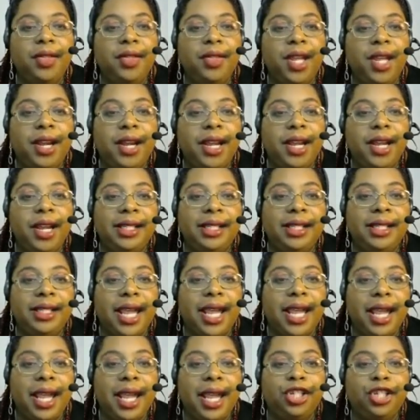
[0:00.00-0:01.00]
There
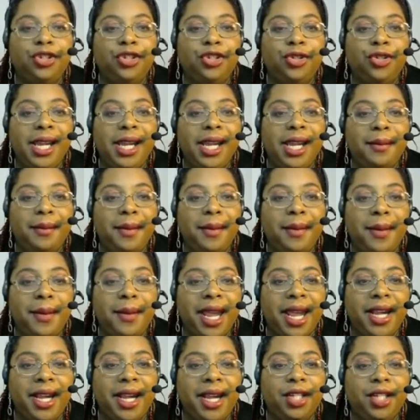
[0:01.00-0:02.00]
is a stream
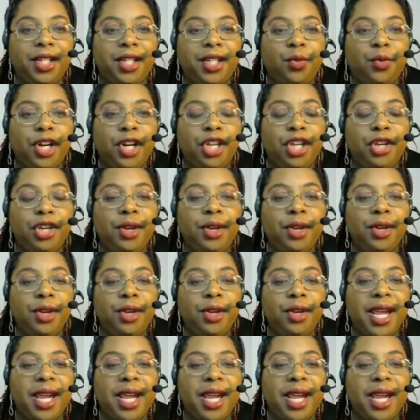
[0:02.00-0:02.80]
page where you